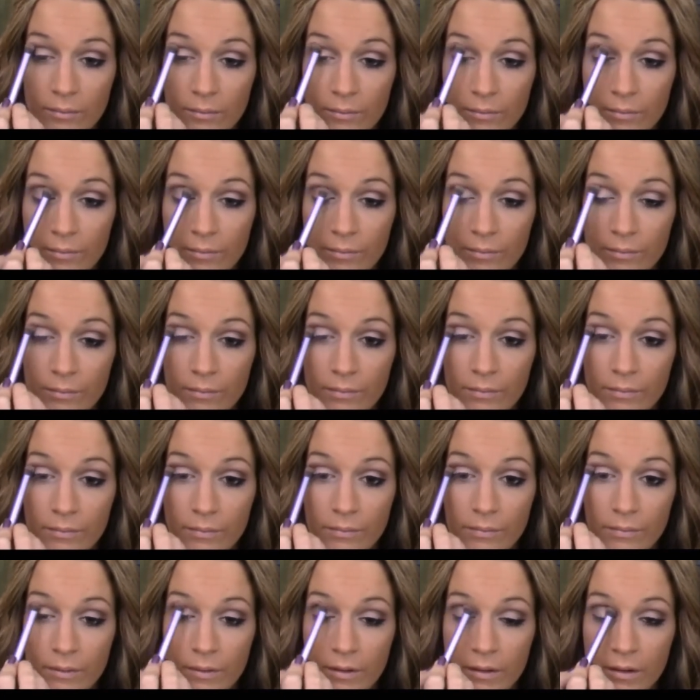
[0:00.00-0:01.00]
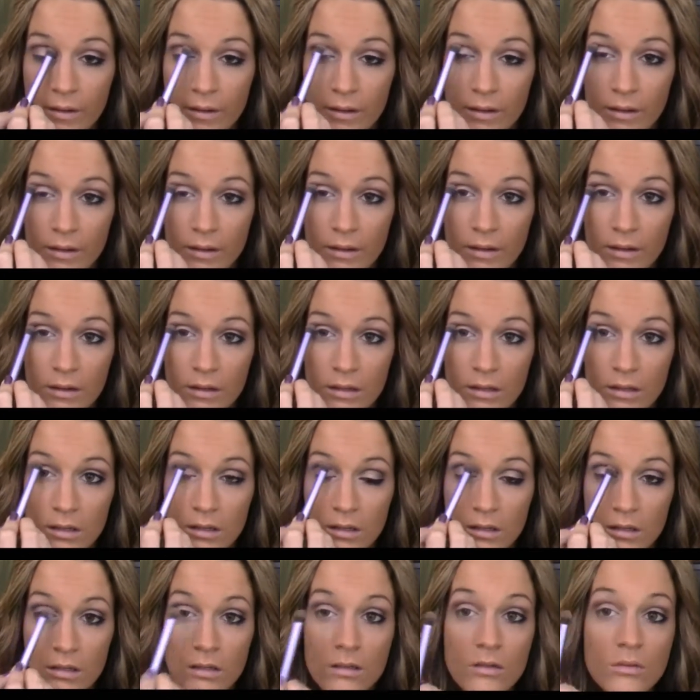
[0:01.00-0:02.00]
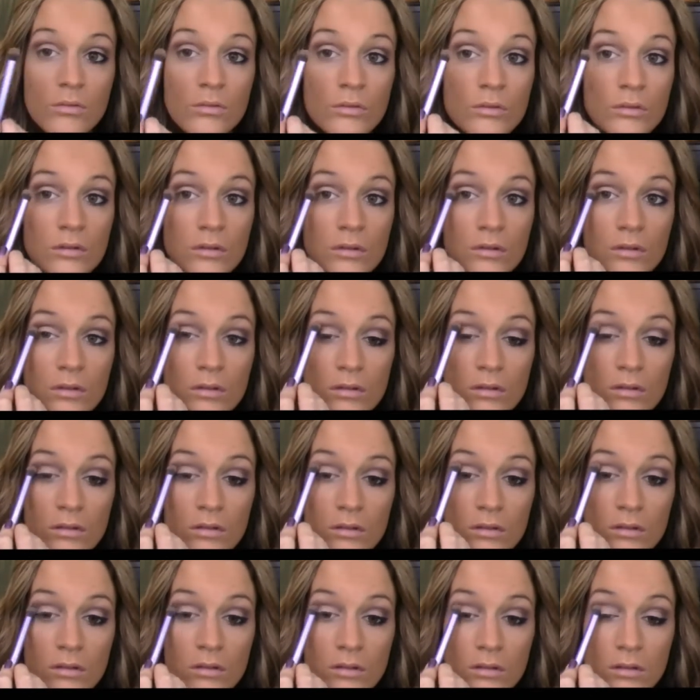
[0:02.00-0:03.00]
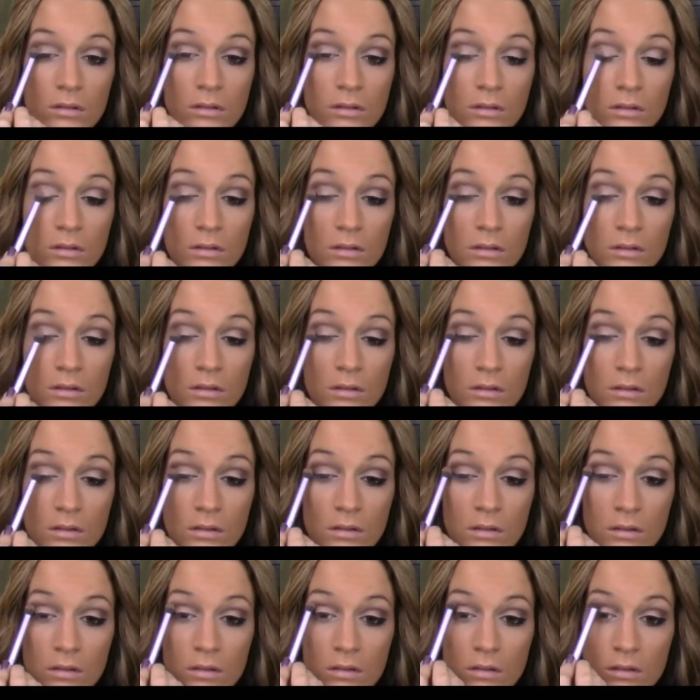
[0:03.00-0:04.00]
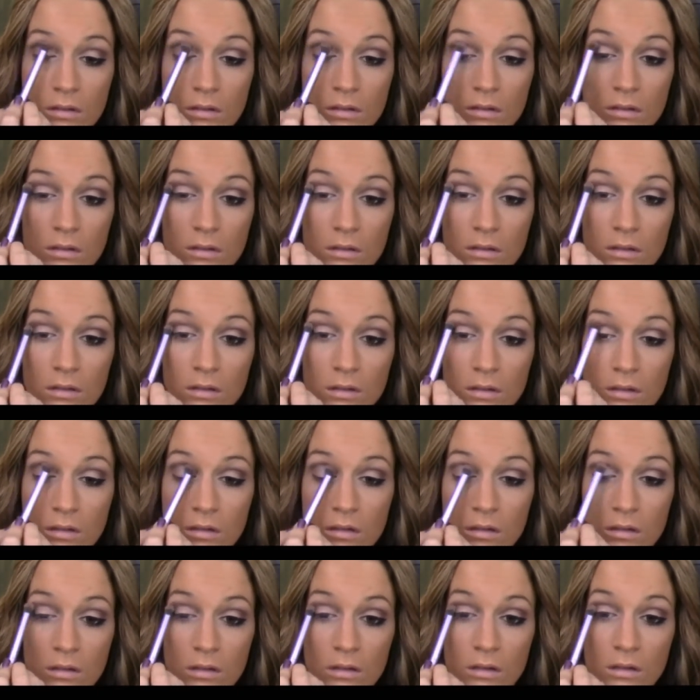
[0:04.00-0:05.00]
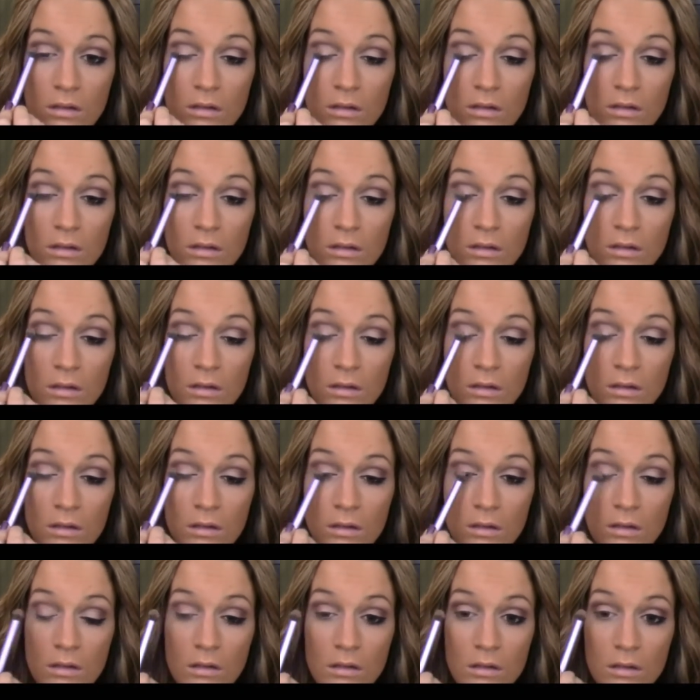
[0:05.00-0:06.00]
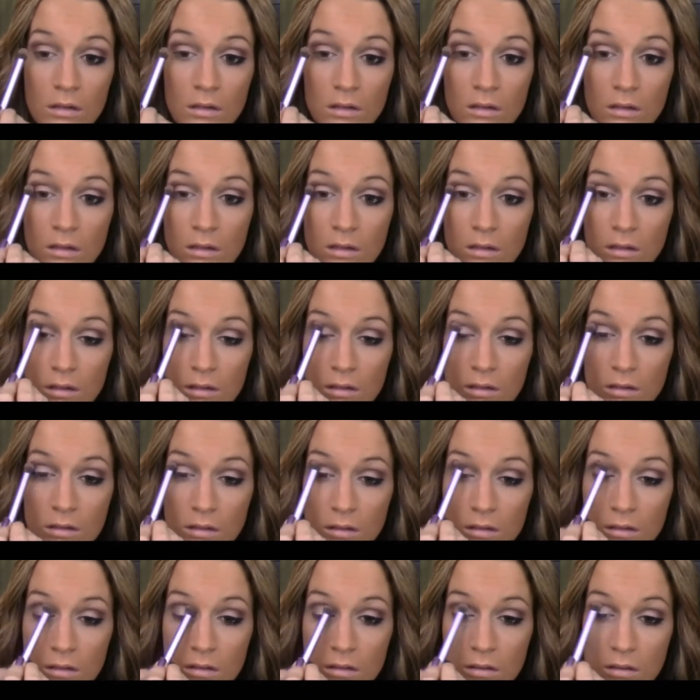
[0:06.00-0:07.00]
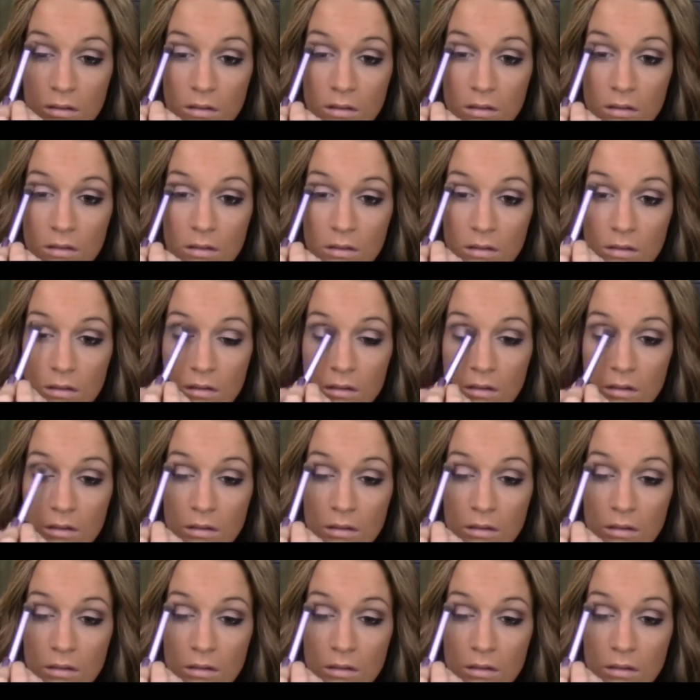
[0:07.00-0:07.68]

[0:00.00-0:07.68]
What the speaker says: No one is speaking in this clip.